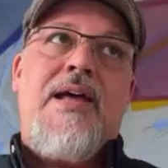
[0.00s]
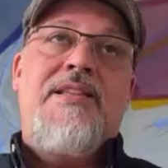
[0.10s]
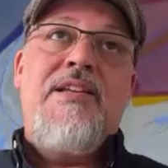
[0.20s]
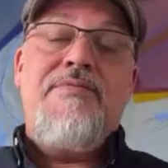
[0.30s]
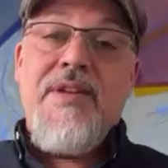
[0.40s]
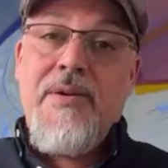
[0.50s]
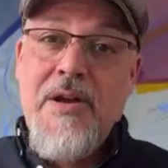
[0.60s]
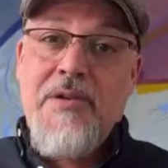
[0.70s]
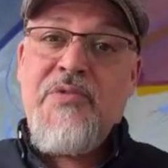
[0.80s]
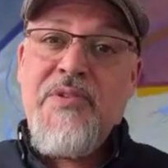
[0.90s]
then I lived there
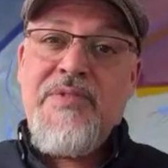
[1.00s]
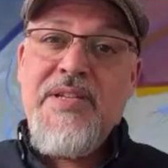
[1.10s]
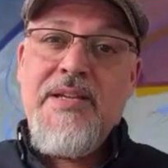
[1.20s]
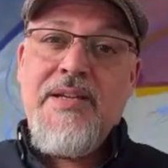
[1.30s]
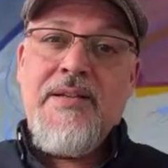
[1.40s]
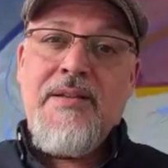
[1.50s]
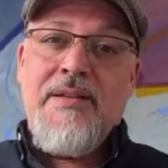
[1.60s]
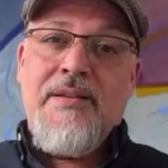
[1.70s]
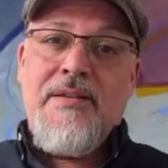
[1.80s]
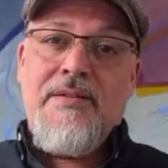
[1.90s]
when I was 15.
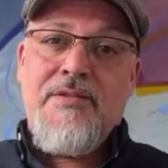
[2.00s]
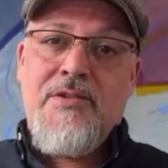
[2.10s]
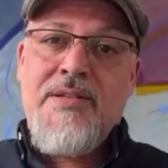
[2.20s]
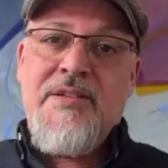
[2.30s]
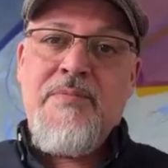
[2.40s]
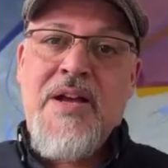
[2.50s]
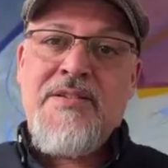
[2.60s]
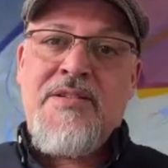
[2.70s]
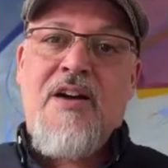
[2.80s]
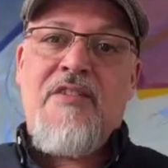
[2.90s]
So I did my
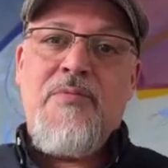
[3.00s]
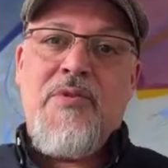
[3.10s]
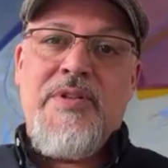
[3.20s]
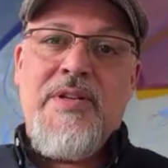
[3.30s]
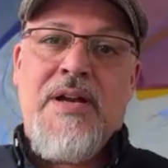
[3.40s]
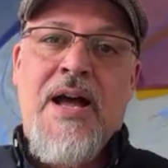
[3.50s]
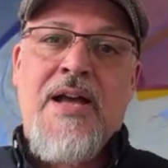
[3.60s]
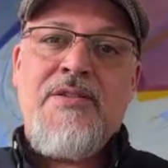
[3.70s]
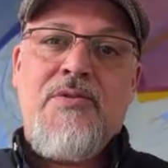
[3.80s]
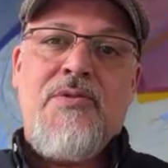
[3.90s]
sophomore year of
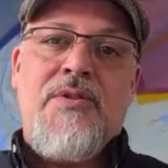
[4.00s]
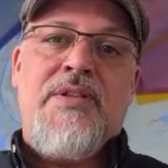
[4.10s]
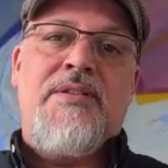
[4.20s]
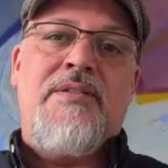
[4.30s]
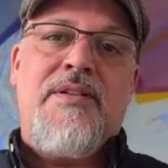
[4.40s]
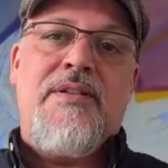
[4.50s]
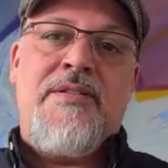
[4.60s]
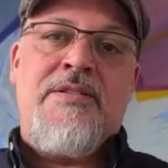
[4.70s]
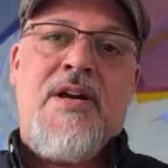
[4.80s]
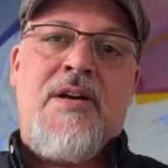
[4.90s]
high school
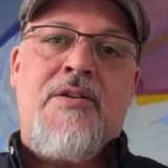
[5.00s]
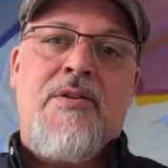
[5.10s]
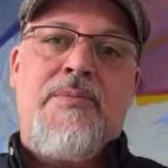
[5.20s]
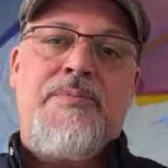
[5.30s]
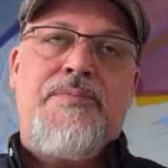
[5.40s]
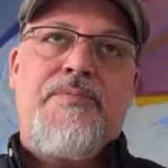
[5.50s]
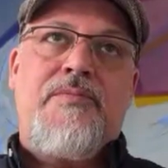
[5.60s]
in Stockholm.